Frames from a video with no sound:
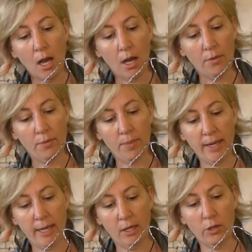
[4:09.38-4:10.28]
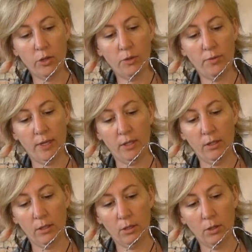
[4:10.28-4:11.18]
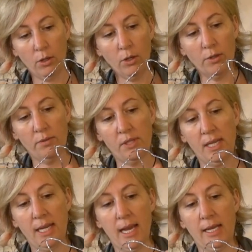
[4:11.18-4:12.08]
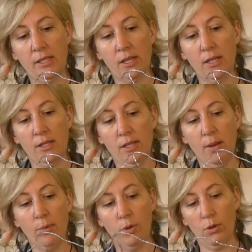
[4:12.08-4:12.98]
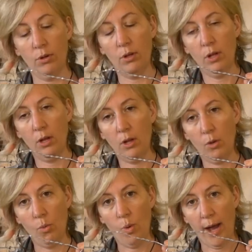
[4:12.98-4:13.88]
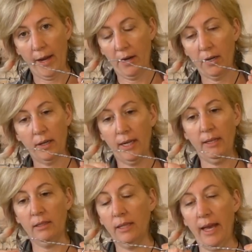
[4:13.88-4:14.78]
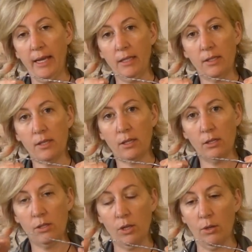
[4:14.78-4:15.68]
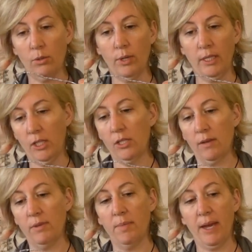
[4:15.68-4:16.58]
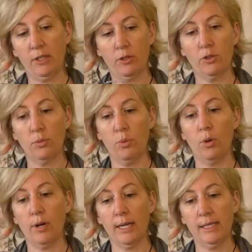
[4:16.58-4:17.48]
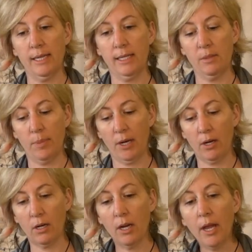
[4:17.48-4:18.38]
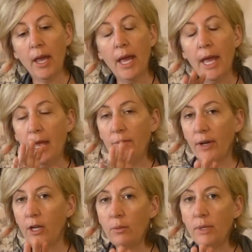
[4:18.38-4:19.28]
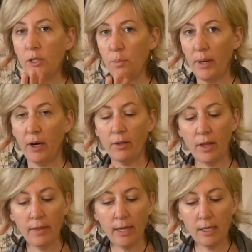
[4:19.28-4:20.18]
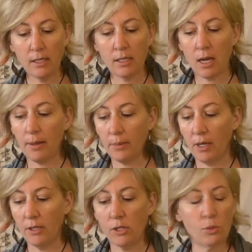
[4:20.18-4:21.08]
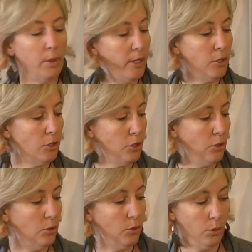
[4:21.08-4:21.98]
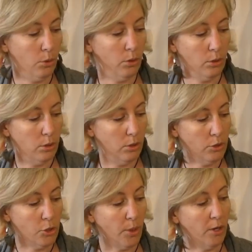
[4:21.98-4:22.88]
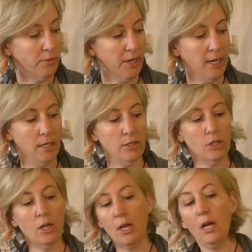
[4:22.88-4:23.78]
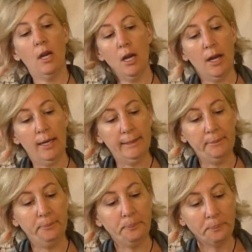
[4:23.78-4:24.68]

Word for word: of making cloven hooves. He has a double wire in the legs. So it just gives him extra support as he gets bigger. If I go much bigger than this, I'm gonna switch to twelve gauge. Um,